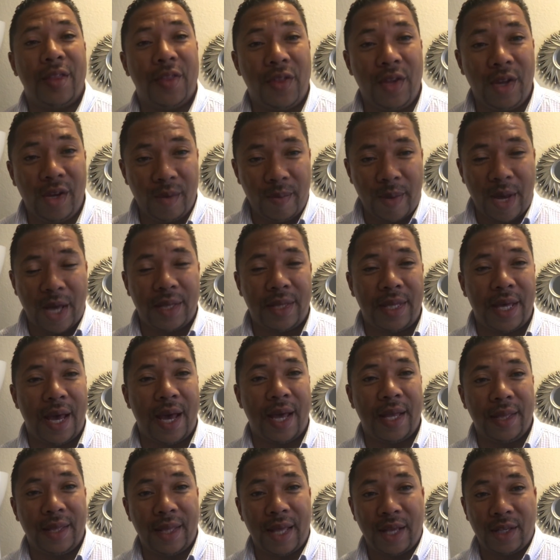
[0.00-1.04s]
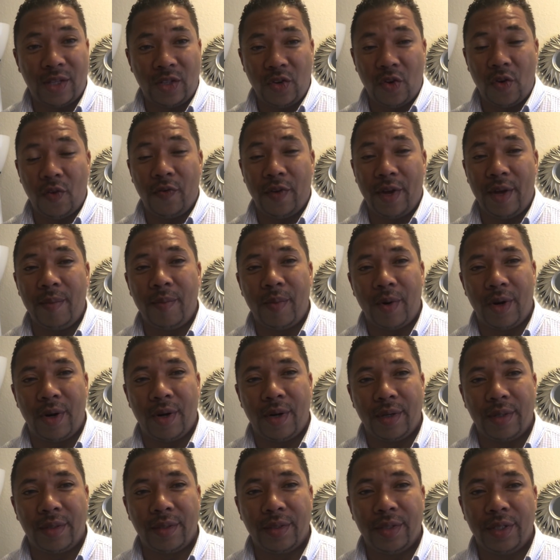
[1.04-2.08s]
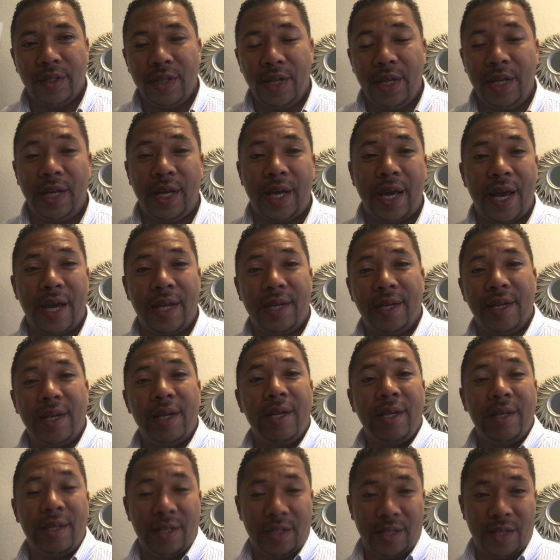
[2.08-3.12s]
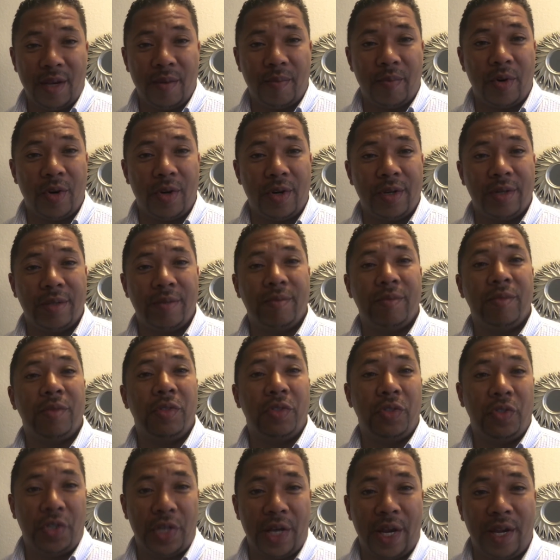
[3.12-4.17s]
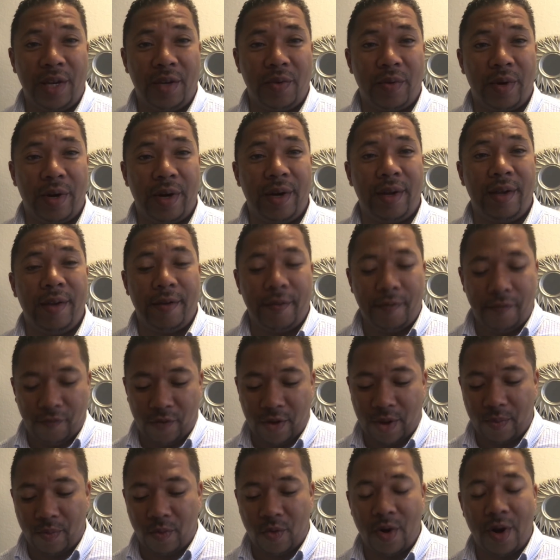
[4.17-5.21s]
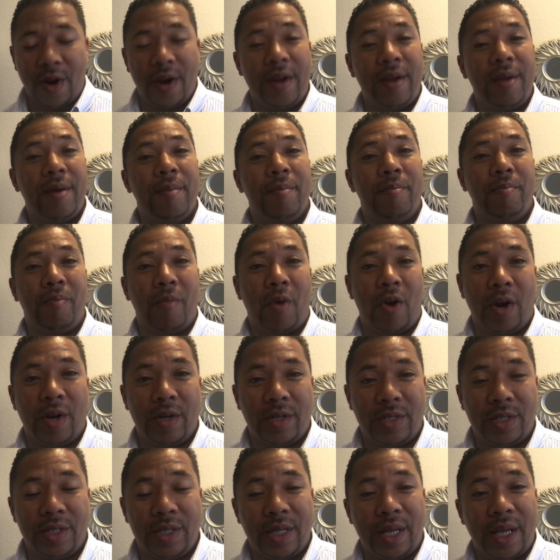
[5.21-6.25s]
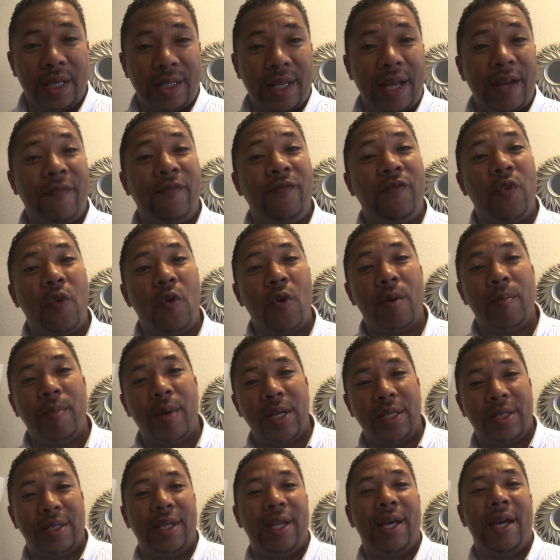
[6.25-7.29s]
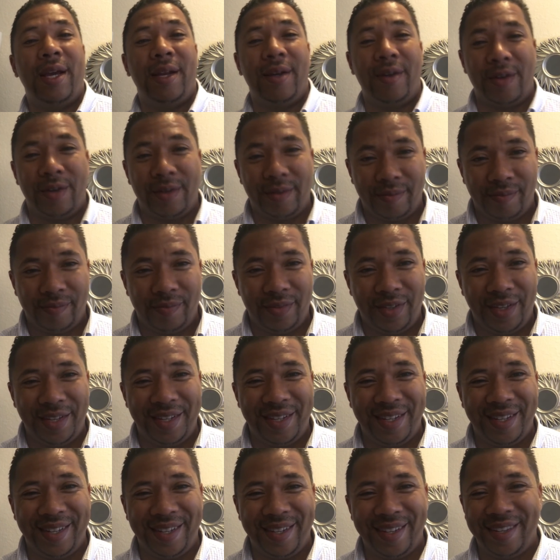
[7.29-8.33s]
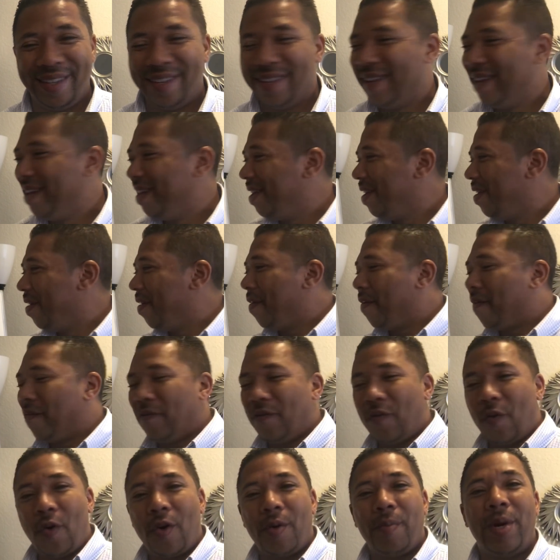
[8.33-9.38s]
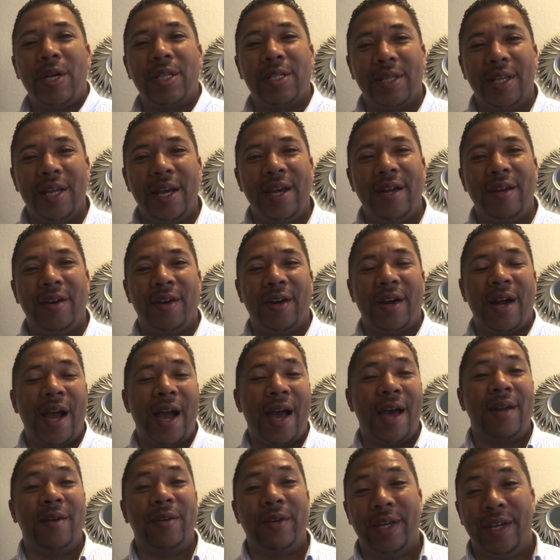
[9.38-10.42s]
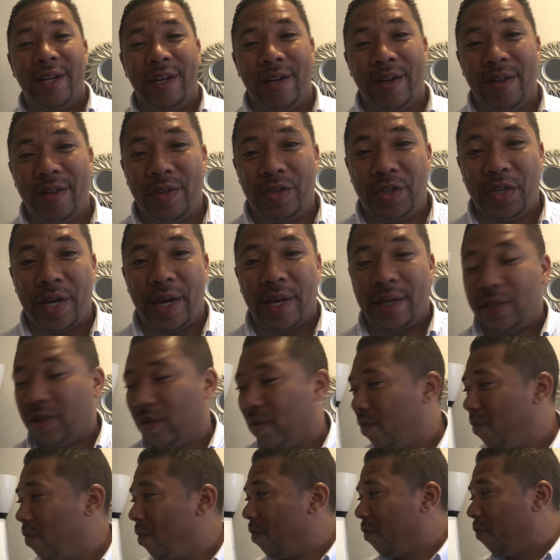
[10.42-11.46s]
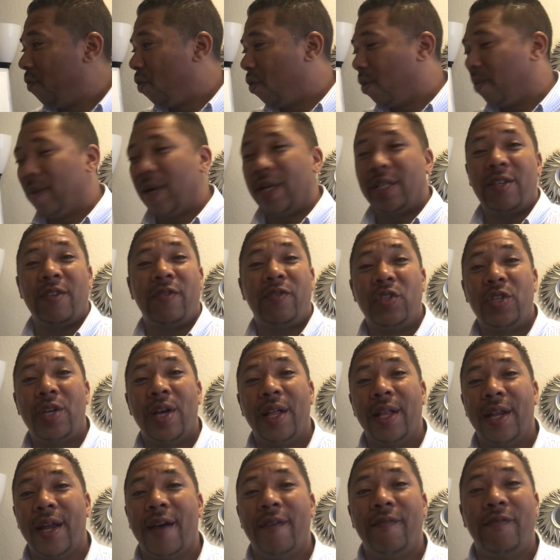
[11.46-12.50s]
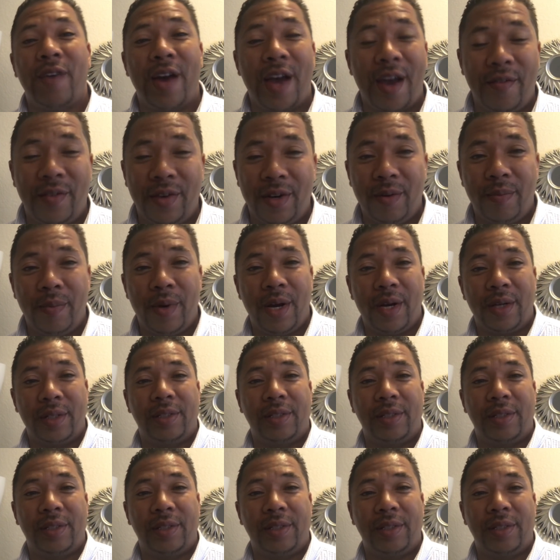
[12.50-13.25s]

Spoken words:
Think about that. That's November, then you got December, January, February, March. That's like 4 months later. 4 months later, I don't get another check. So 4 months of shelling out $500,